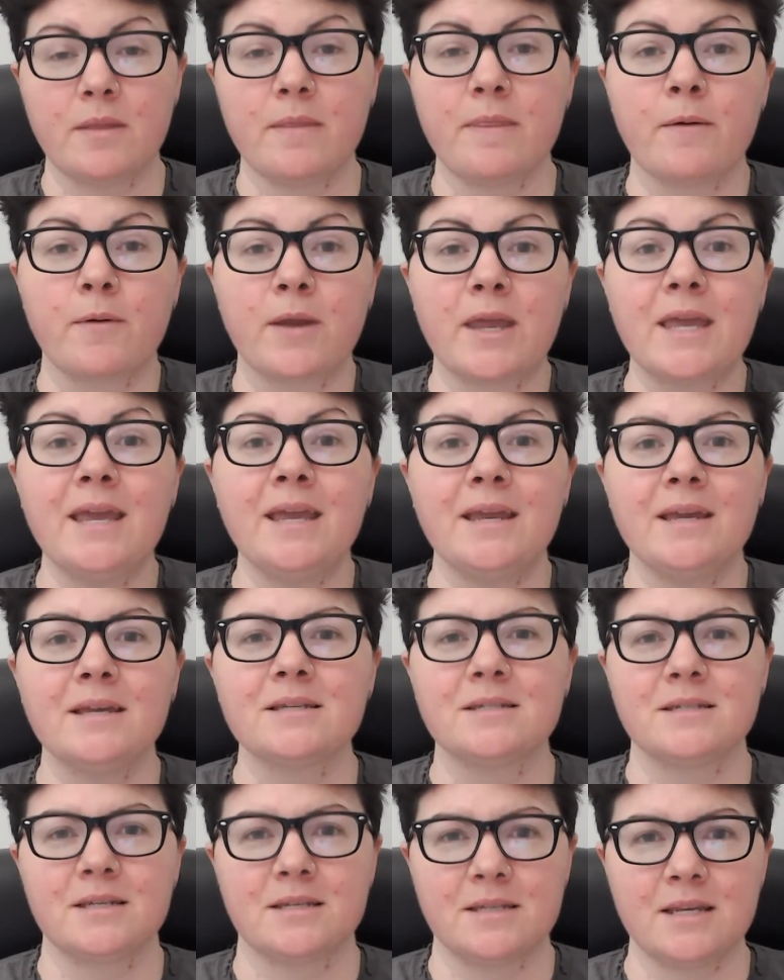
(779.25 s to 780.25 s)
the key
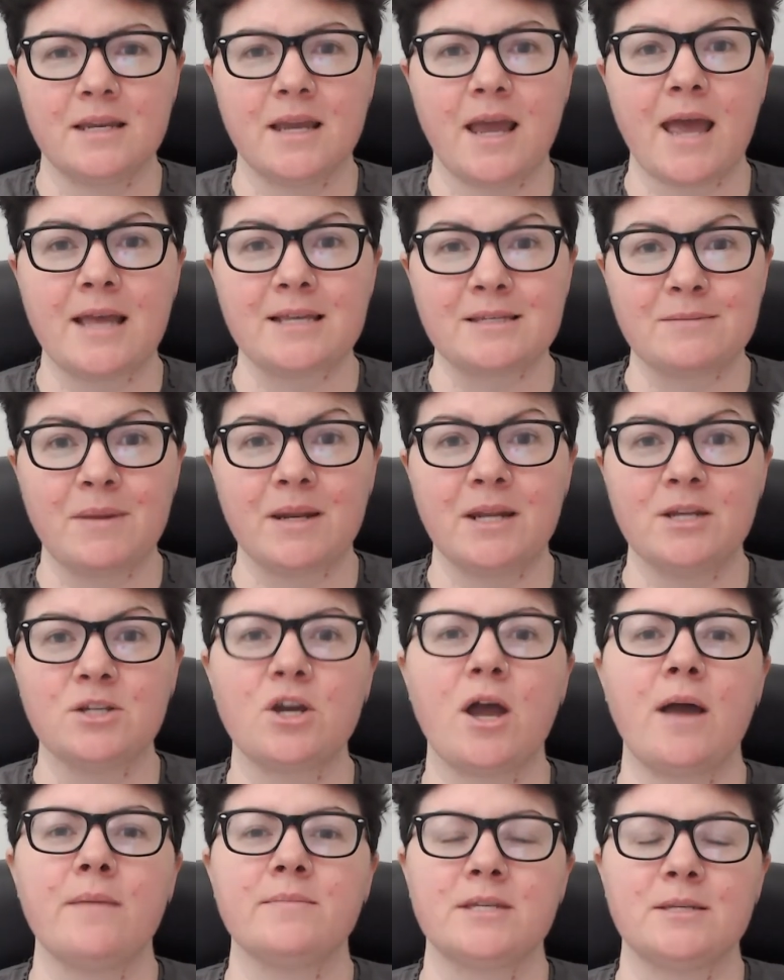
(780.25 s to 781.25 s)
is to see it as many
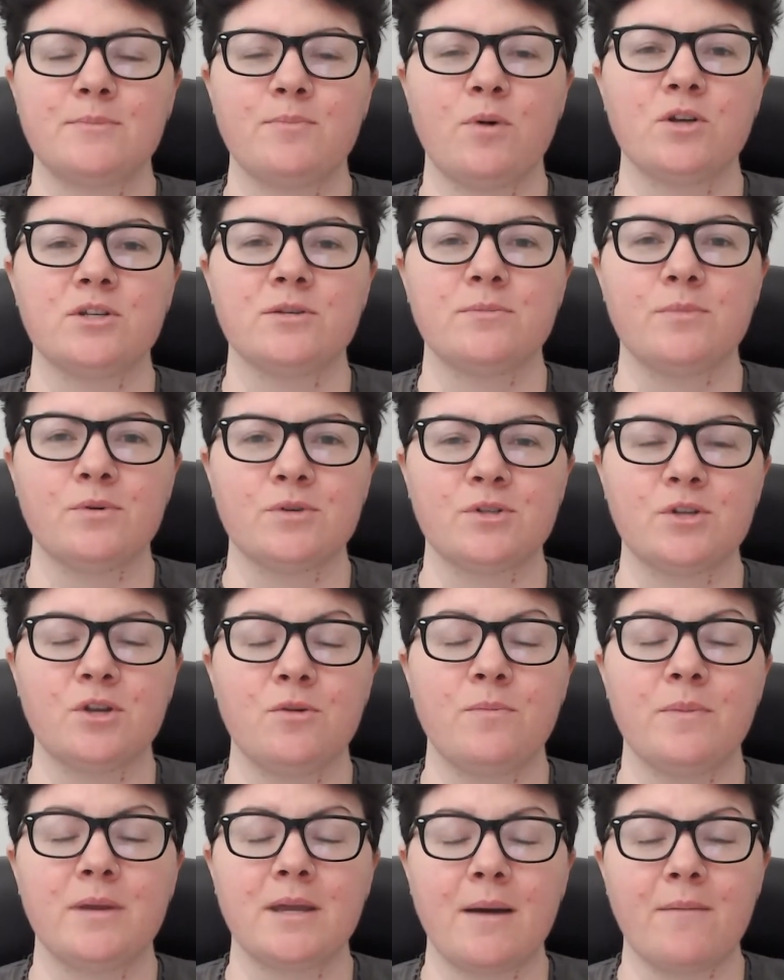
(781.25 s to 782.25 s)
times as possible so
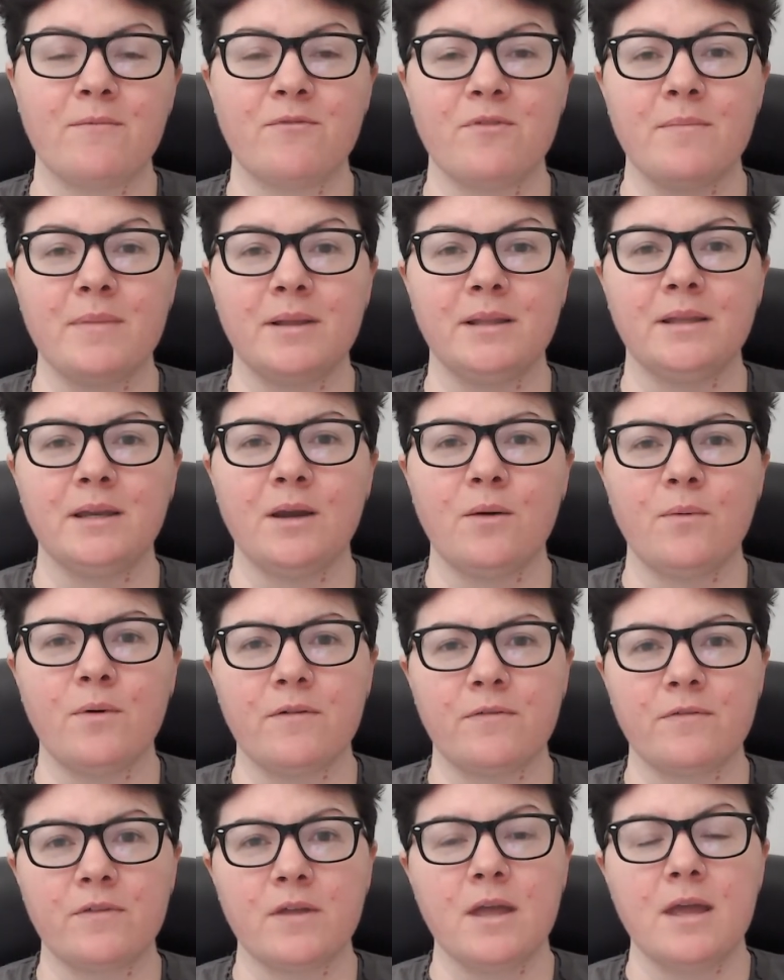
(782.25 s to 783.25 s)
you become familiar
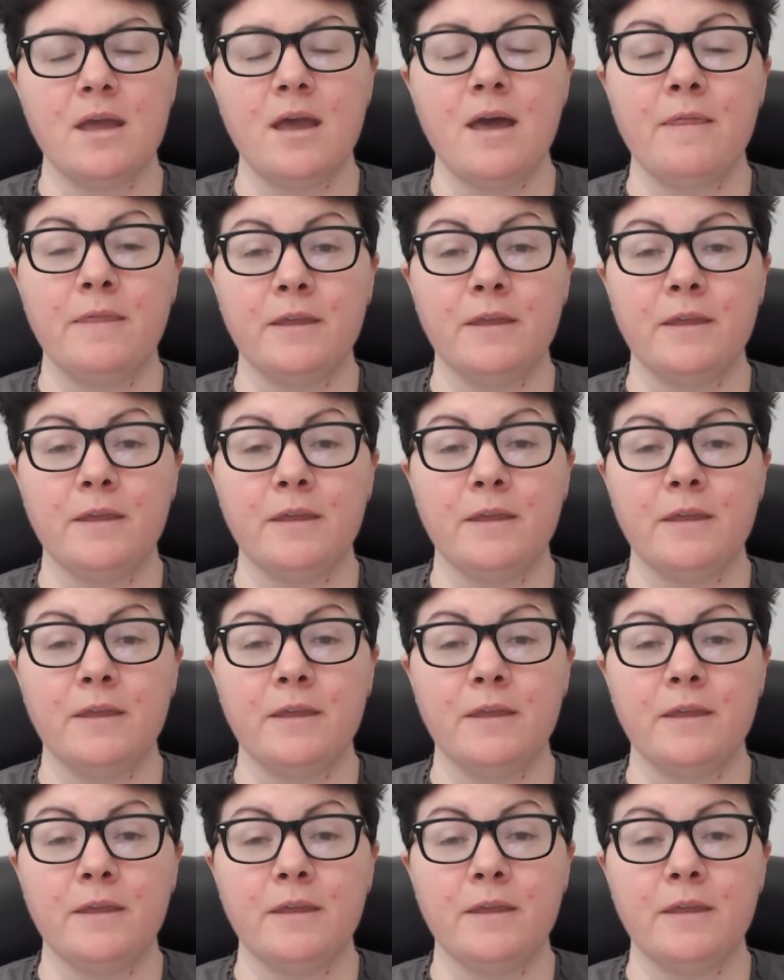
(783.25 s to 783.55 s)
with the